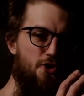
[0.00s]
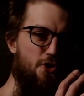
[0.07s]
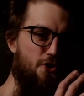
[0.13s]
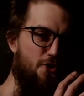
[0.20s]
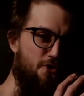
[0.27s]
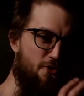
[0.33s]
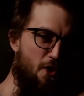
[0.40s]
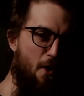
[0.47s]

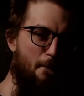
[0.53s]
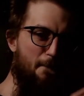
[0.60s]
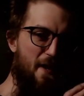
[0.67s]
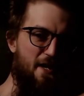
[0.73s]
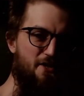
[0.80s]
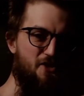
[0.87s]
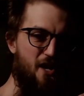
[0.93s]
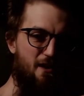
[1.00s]
not
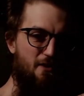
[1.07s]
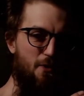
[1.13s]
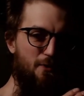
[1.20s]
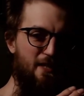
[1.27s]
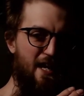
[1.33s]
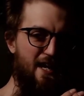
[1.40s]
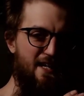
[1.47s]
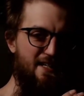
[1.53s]
Manjaro
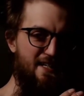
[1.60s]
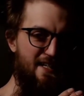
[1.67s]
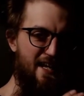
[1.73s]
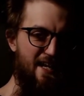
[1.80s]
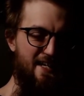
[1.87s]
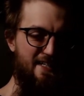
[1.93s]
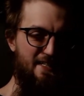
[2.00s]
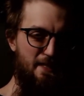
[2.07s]

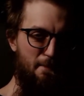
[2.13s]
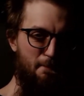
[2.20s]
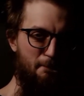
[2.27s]
KDE.